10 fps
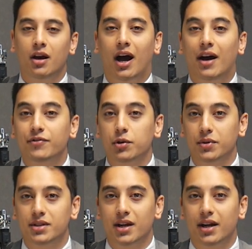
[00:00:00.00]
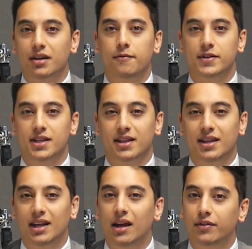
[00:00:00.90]
After restarting, visit the
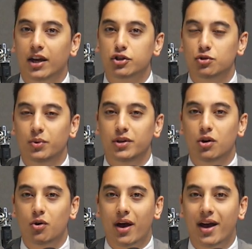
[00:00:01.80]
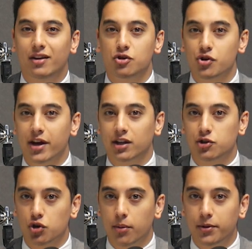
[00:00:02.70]
navigation window and drag and
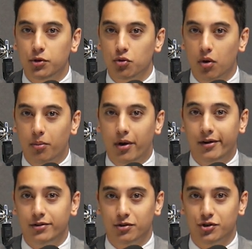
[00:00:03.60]
drop the new robot onto